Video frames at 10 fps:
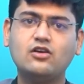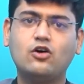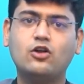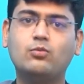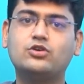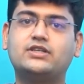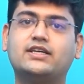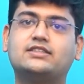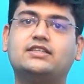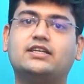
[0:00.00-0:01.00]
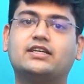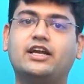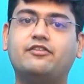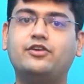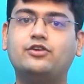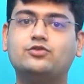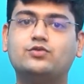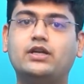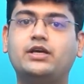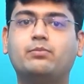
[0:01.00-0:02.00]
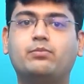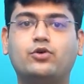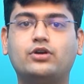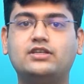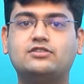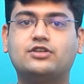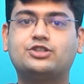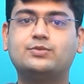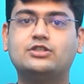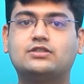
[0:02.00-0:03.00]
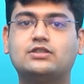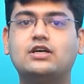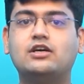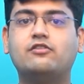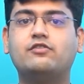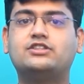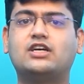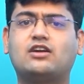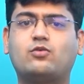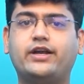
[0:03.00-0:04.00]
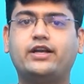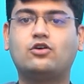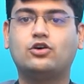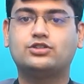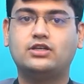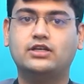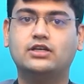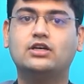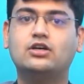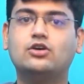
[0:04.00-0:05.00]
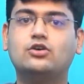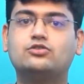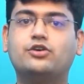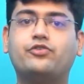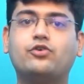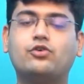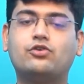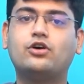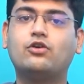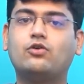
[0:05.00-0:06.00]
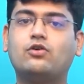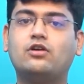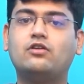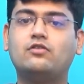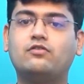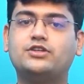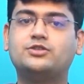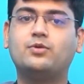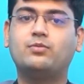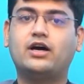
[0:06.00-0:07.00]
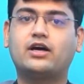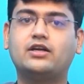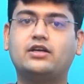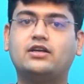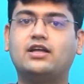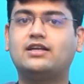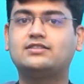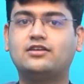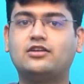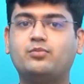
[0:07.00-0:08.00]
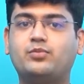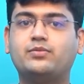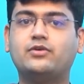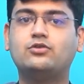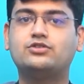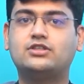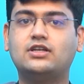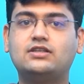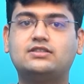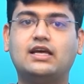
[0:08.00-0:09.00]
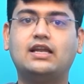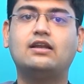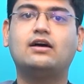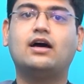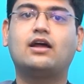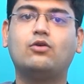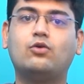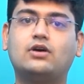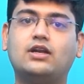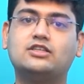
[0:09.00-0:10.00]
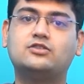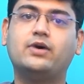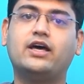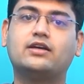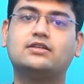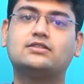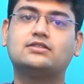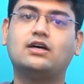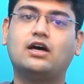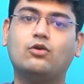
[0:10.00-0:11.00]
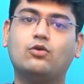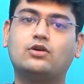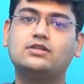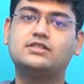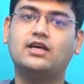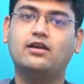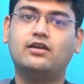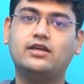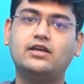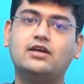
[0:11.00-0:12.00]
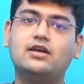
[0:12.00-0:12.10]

almost extinct, and we usually import these vegetables, which are quite costly. So, if you go to your local vegetable market, there are certain people who still sell our local asparagus, our local celery,